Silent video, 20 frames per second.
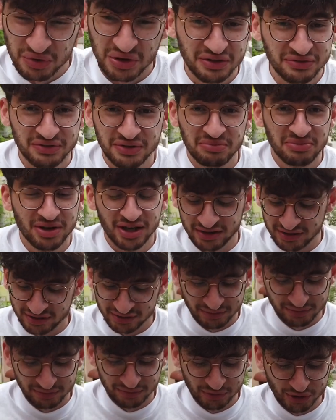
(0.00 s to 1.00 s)
One of the
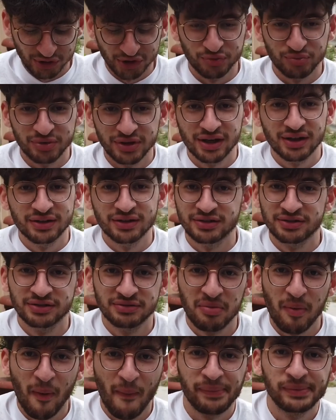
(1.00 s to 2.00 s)
best, to be honest.
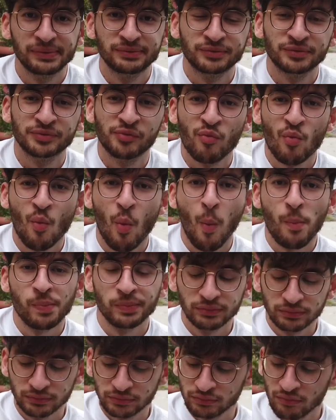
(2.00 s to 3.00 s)
So
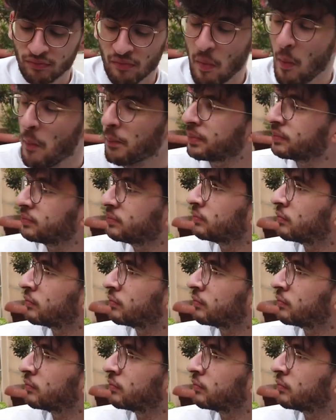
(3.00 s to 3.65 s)
guys, if you ever come